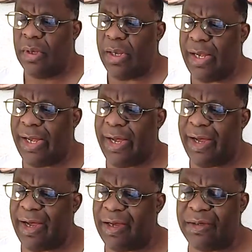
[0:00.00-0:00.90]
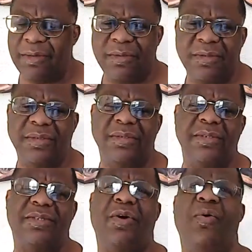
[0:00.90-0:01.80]
Ah,
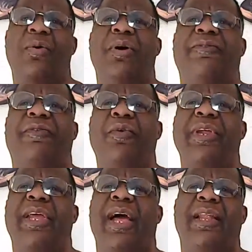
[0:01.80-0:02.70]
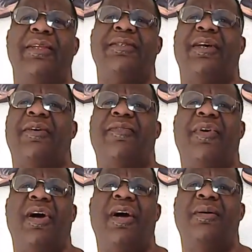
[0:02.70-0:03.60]
so 40 gallons of
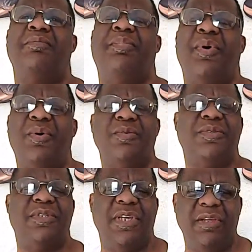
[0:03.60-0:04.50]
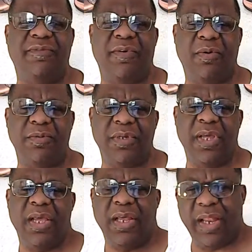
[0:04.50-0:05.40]
compost tea, folks.
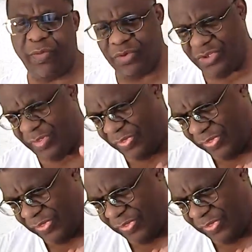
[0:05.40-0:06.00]
Now I want you to